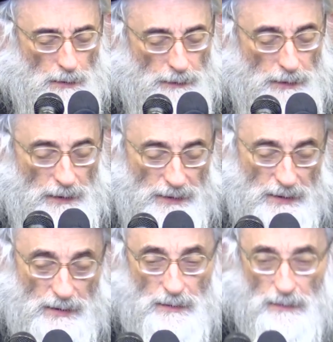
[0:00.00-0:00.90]
On the other
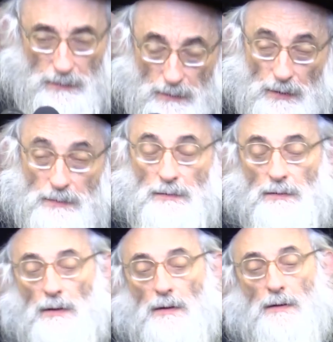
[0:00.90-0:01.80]
hand, not to
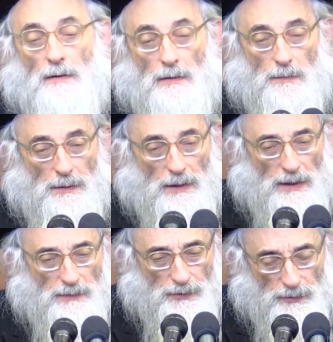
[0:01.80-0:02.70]
talk.
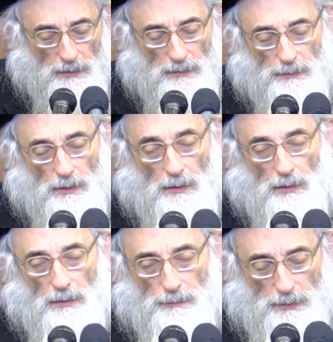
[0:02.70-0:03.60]
Chas v'shalom
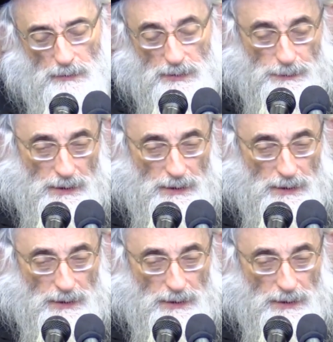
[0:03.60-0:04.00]
v'chacham shenus.